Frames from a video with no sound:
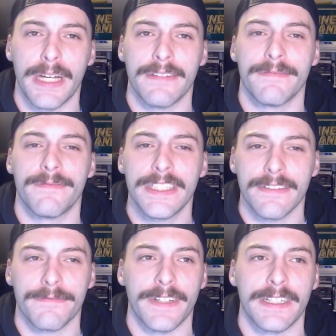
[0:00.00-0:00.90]
bet.
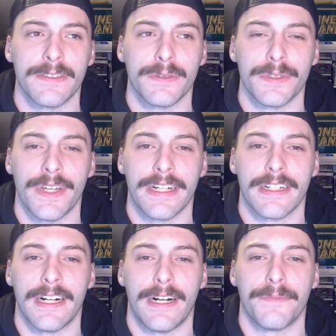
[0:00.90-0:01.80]
Visit
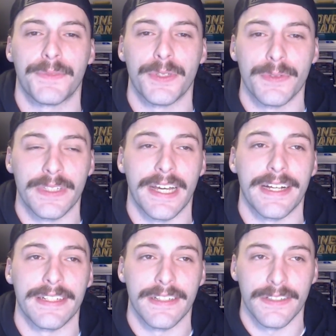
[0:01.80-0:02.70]
FanDuel.com to
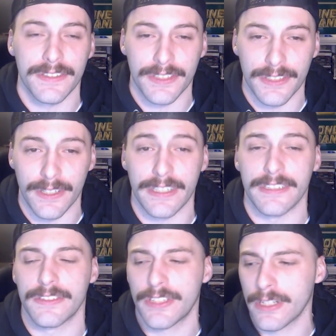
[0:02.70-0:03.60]
get
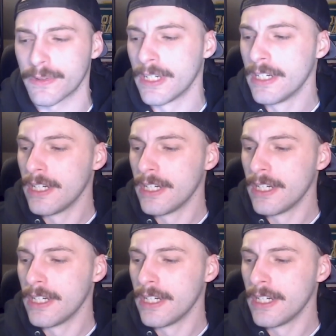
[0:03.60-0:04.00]
started. So,